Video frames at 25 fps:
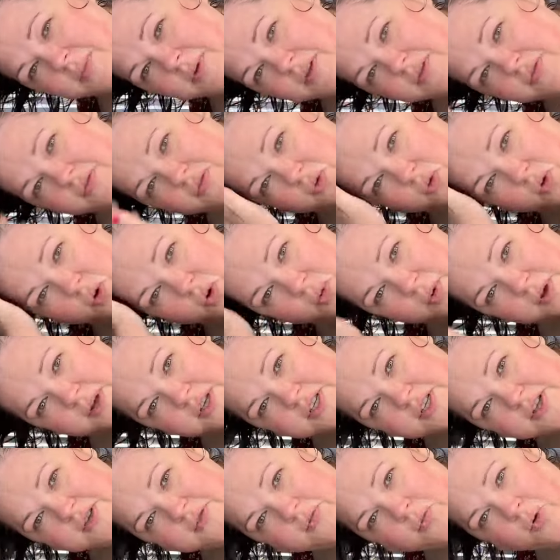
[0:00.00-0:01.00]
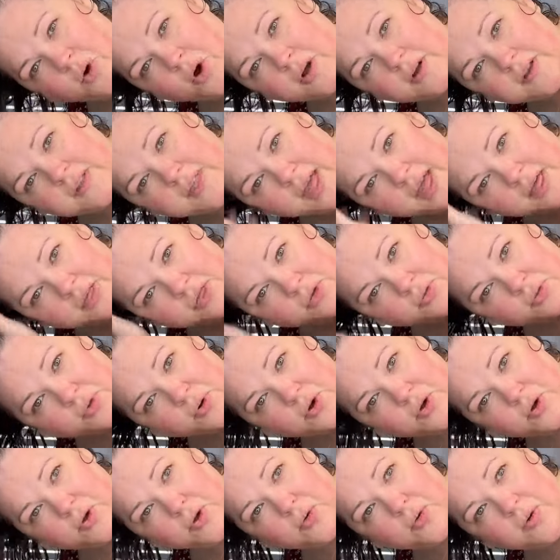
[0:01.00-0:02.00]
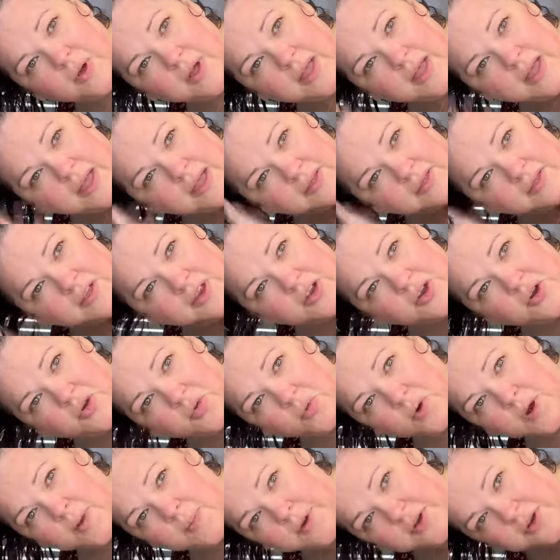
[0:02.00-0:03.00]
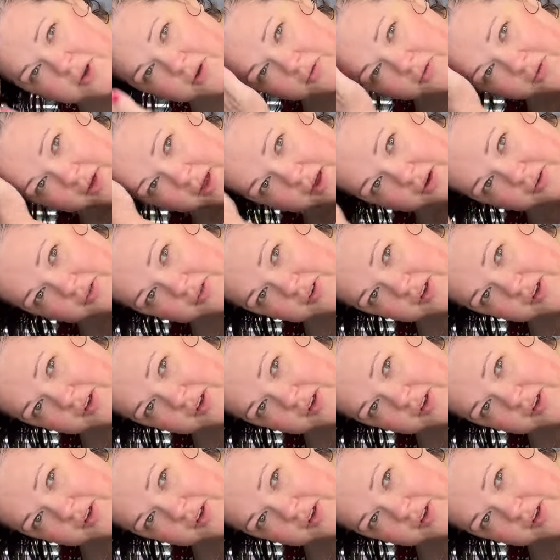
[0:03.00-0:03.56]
before, once you've worked that through, then you ribbon your fingers